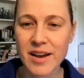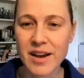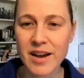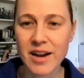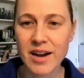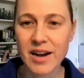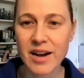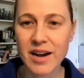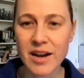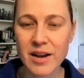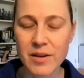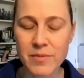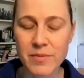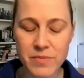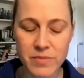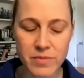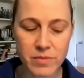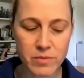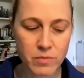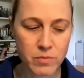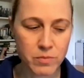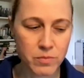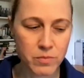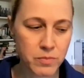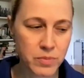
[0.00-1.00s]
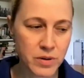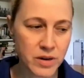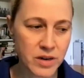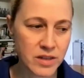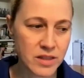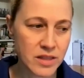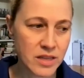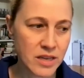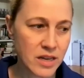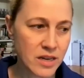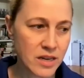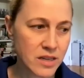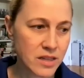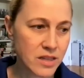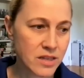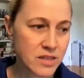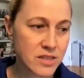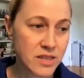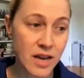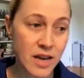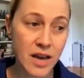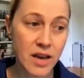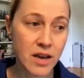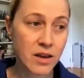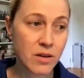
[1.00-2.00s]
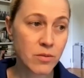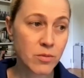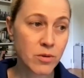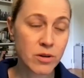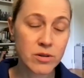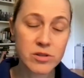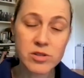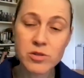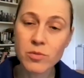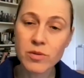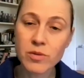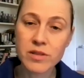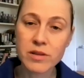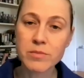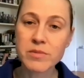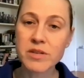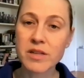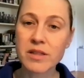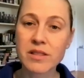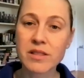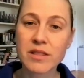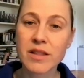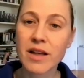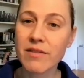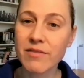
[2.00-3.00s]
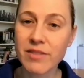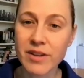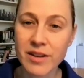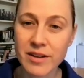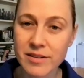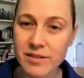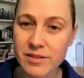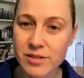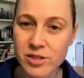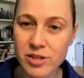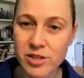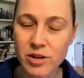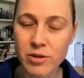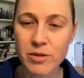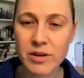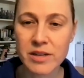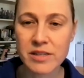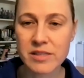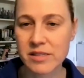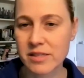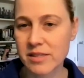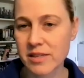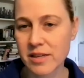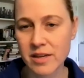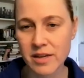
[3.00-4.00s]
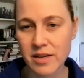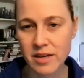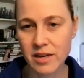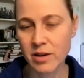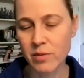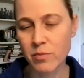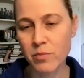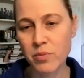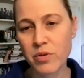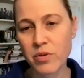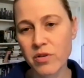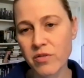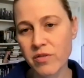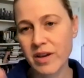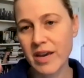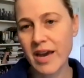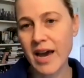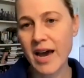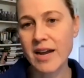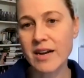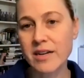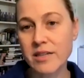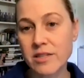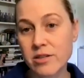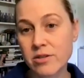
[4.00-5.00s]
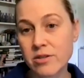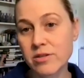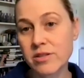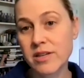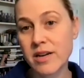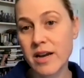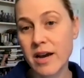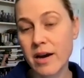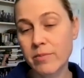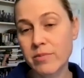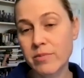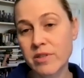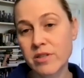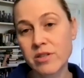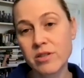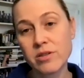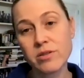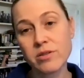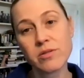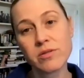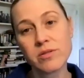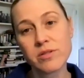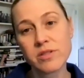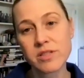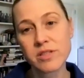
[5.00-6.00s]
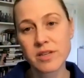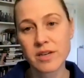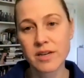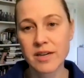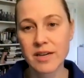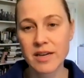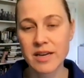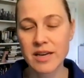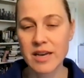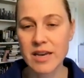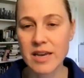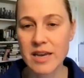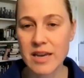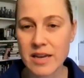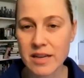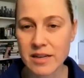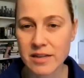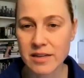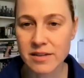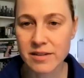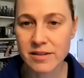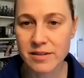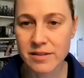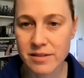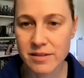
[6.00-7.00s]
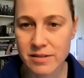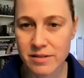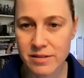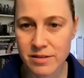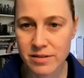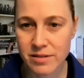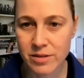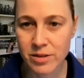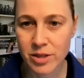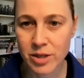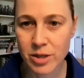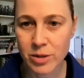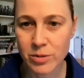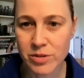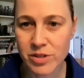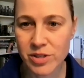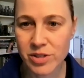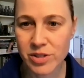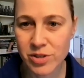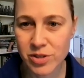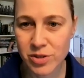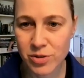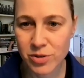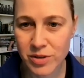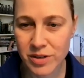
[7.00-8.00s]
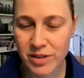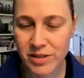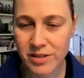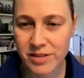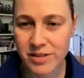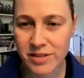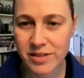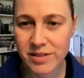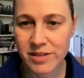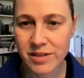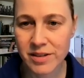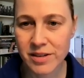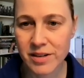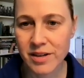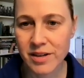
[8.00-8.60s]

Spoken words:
But at the end of the day, we also want them to love it. So it's improving attitudes and aptitudes in, you know, students,